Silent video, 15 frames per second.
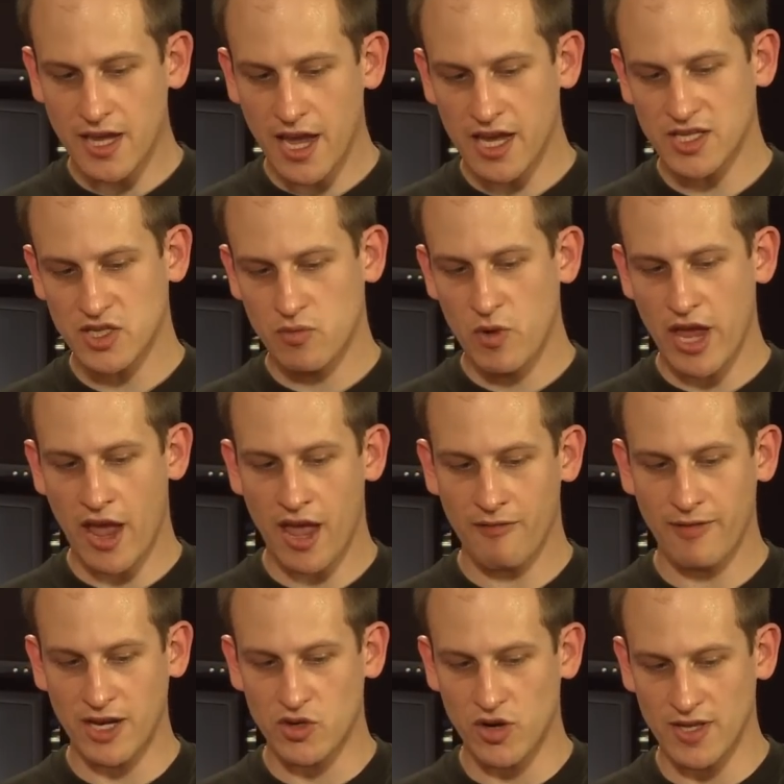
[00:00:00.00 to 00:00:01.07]
case, we
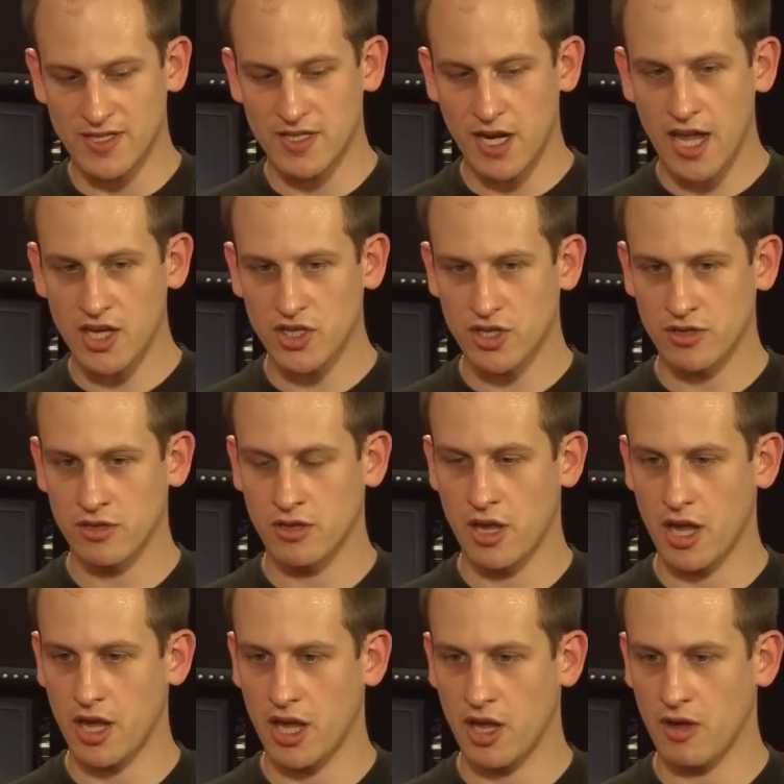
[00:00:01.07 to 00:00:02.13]
have a translation
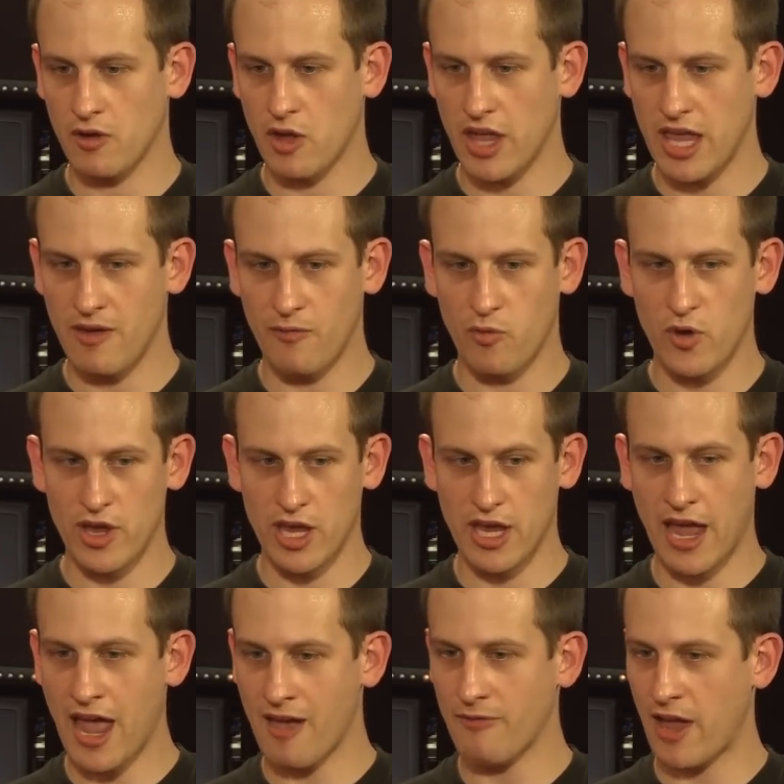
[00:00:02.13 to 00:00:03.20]
if we
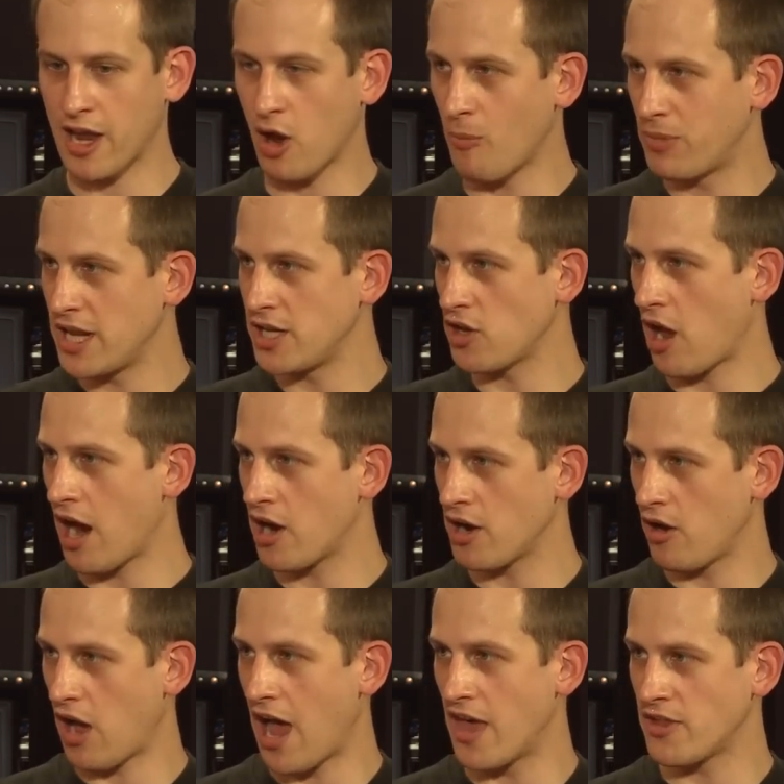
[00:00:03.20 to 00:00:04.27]
have a complete
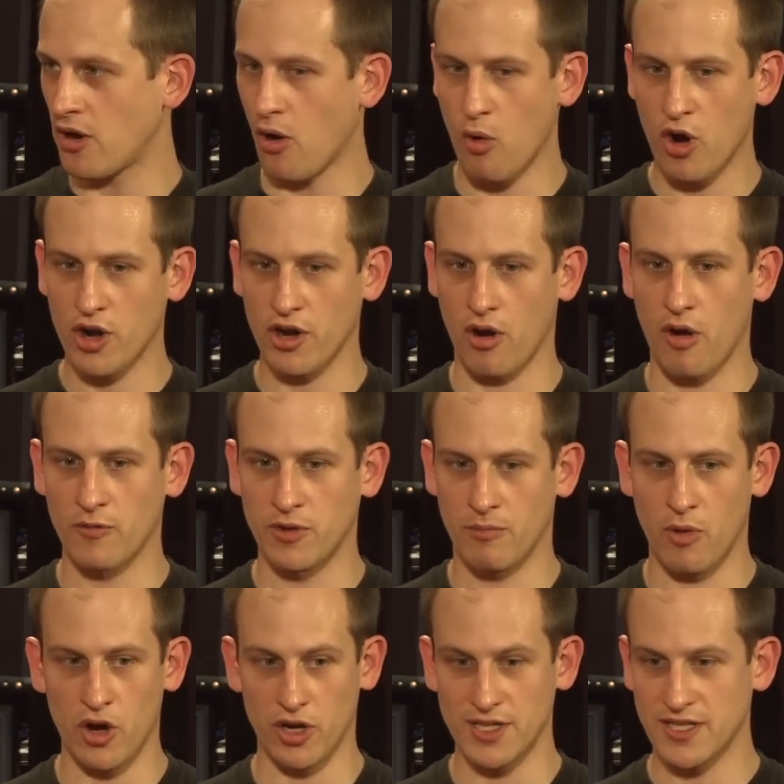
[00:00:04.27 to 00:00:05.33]
other order of the
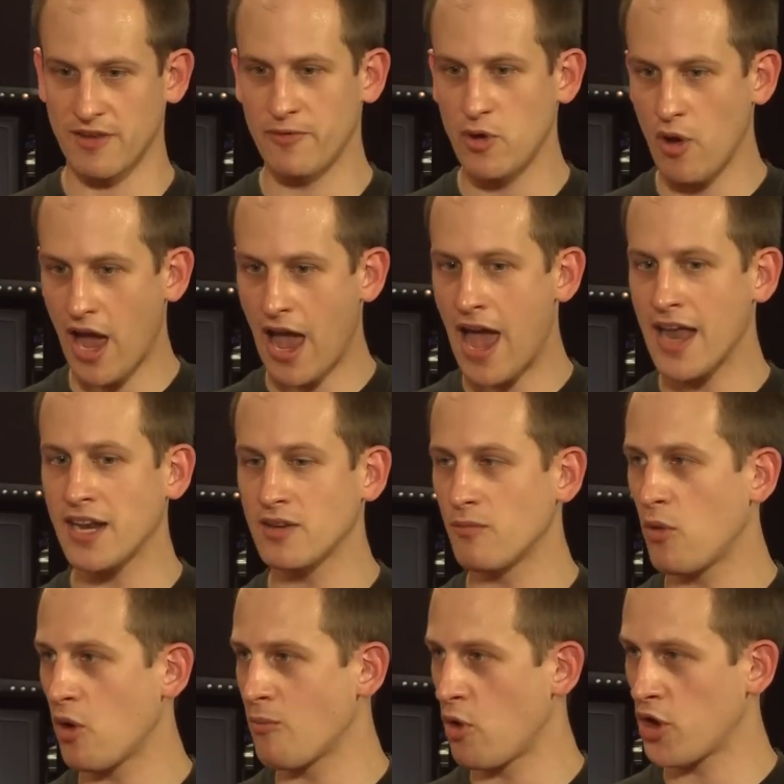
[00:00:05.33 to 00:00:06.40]
motors. If you added
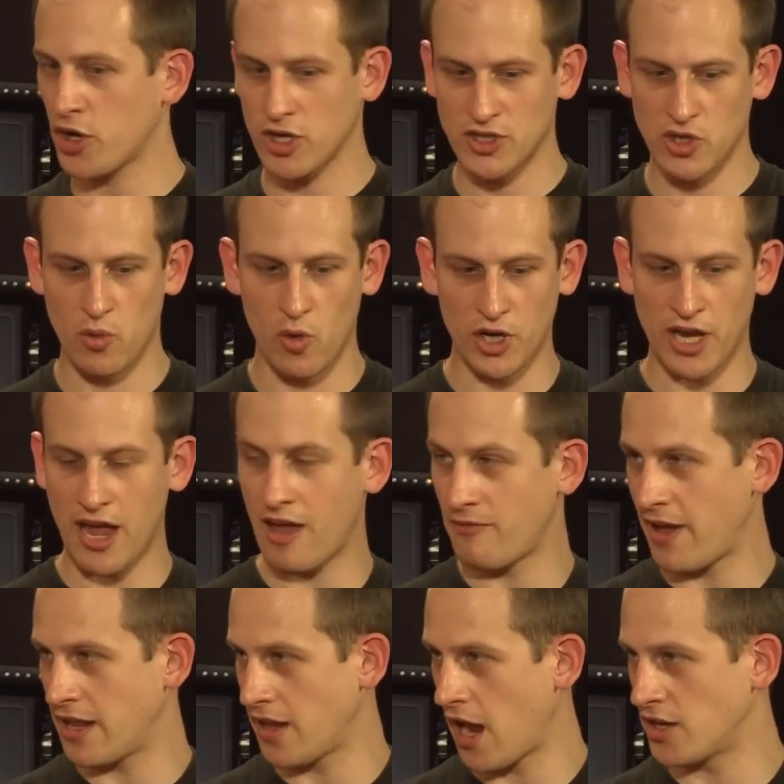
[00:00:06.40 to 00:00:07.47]
more motors, you would have
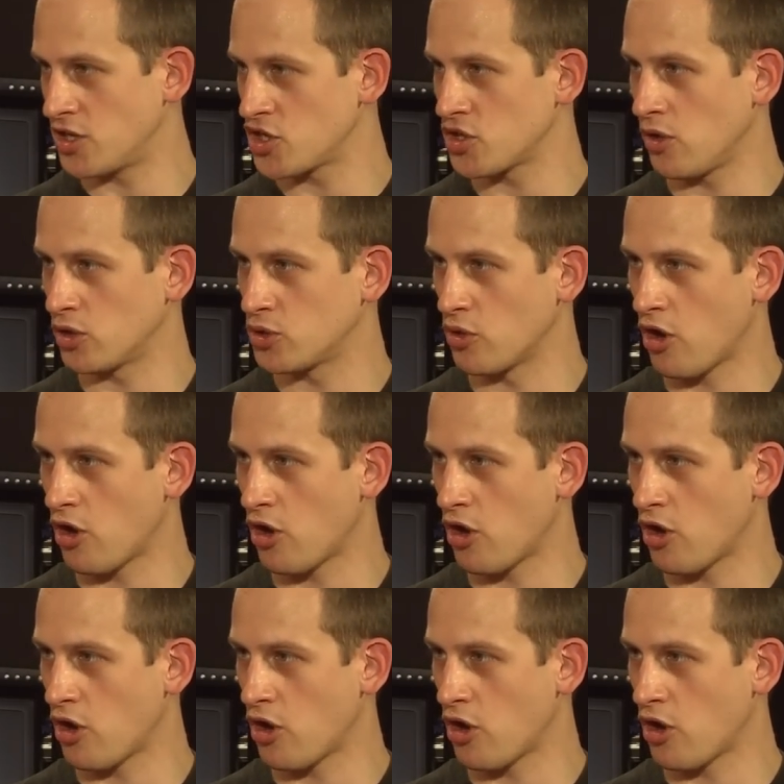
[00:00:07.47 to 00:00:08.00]
an additional two